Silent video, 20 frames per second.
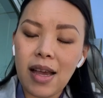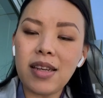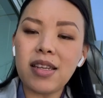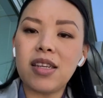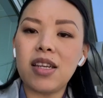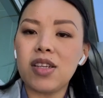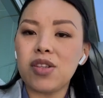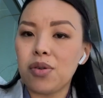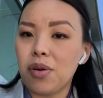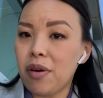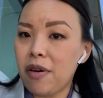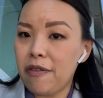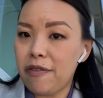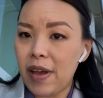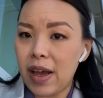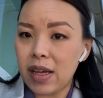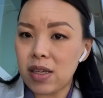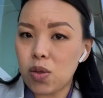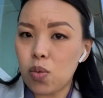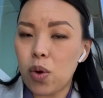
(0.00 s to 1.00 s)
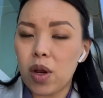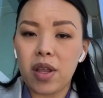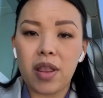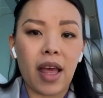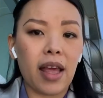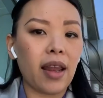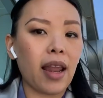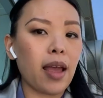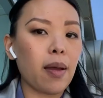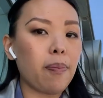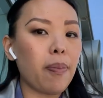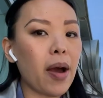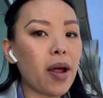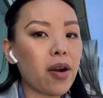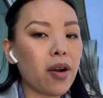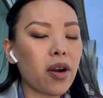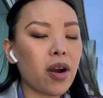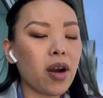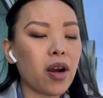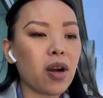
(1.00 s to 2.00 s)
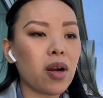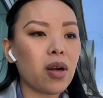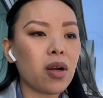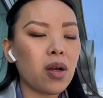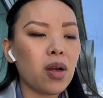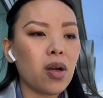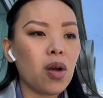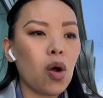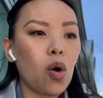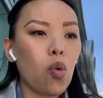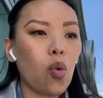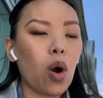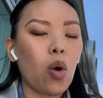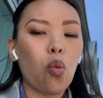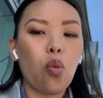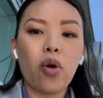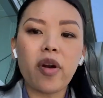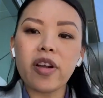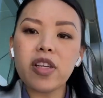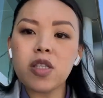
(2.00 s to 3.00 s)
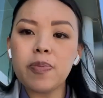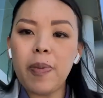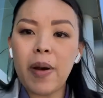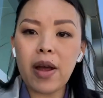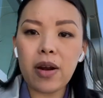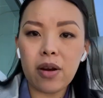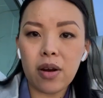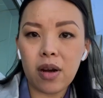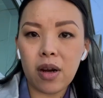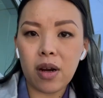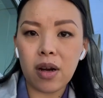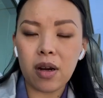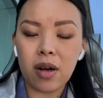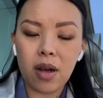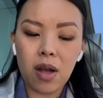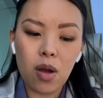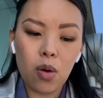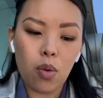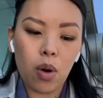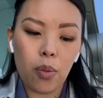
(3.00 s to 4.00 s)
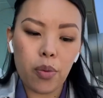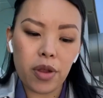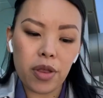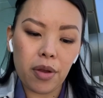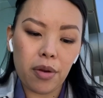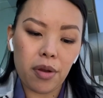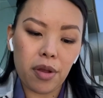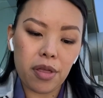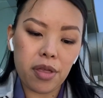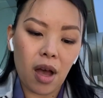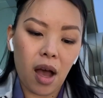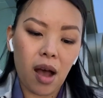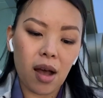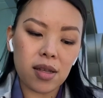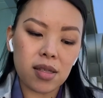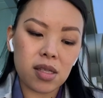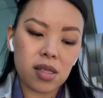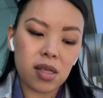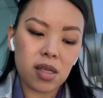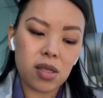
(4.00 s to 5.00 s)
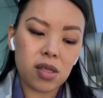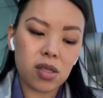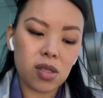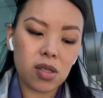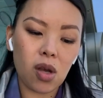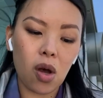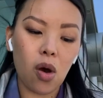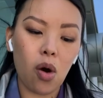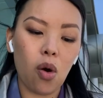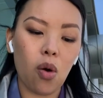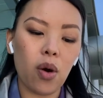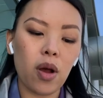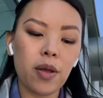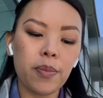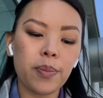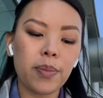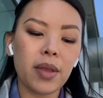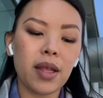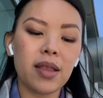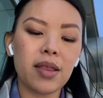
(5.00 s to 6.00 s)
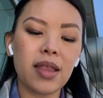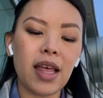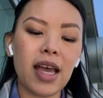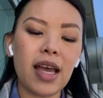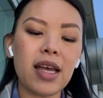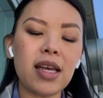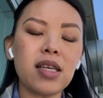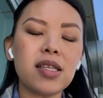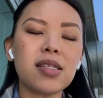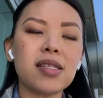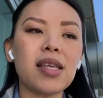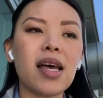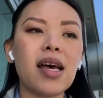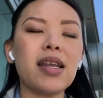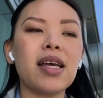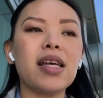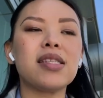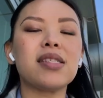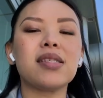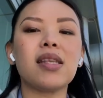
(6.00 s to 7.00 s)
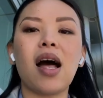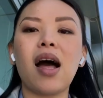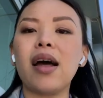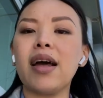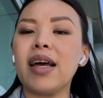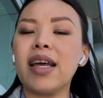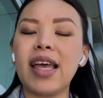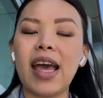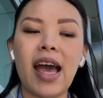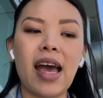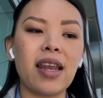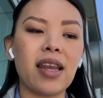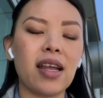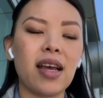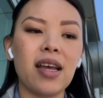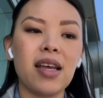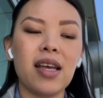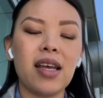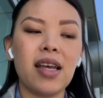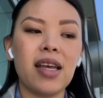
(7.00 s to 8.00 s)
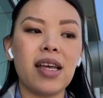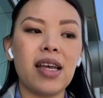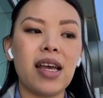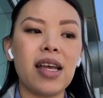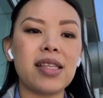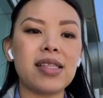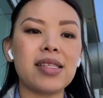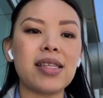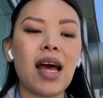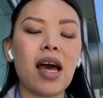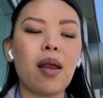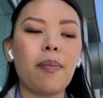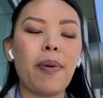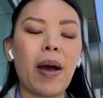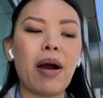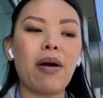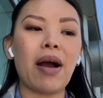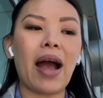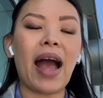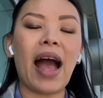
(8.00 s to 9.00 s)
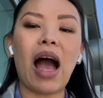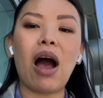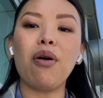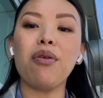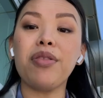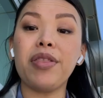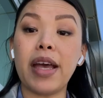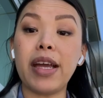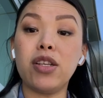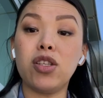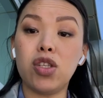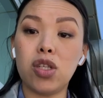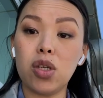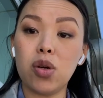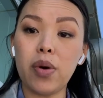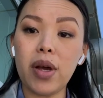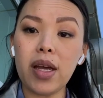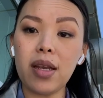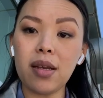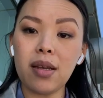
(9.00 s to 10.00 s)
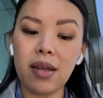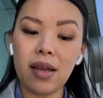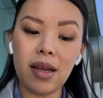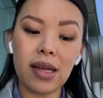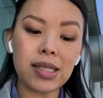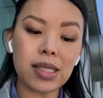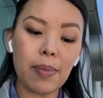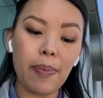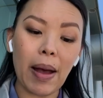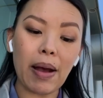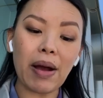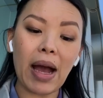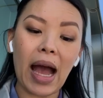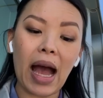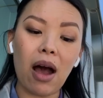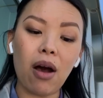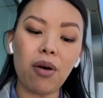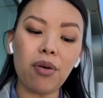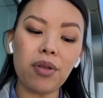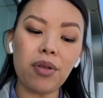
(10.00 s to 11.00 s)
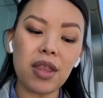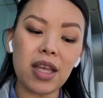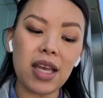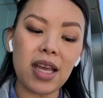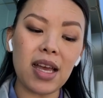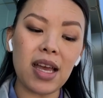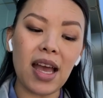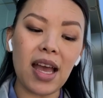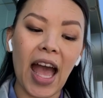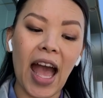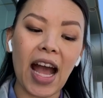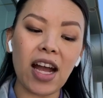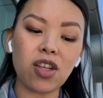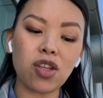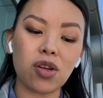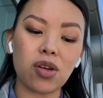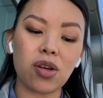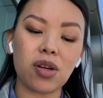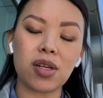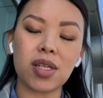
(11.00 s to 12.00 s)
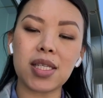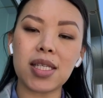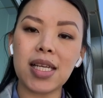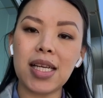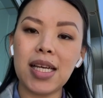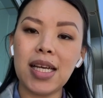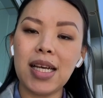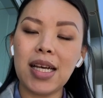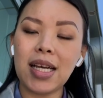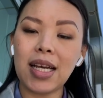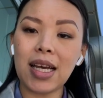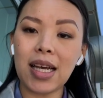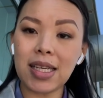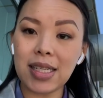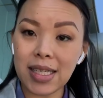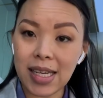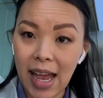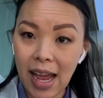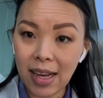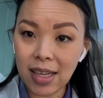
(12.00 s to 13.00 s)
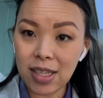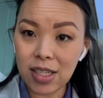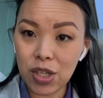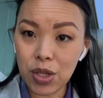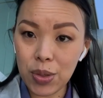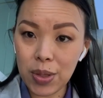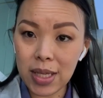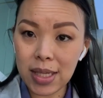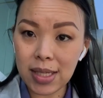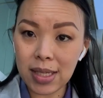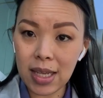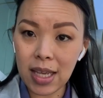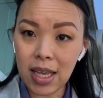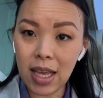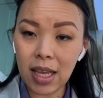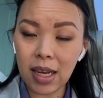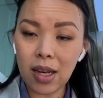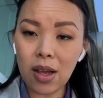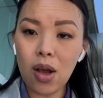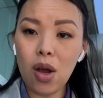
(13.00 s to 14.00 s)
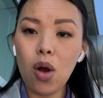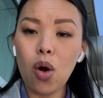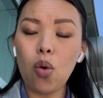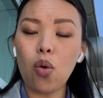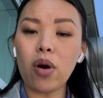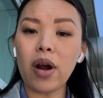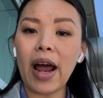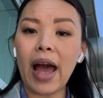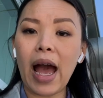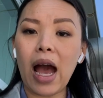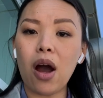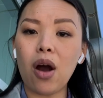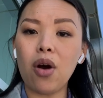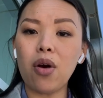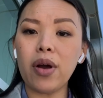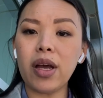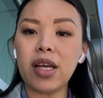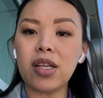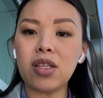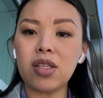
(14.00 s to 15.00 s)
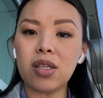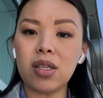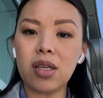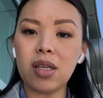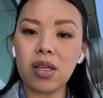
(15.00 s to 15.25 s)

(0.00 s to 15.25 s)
and digital effects? What do they like better? What works better? What were their thoughts? So they said it's not about how they do it. It's about how the actors connect to the scene or how it,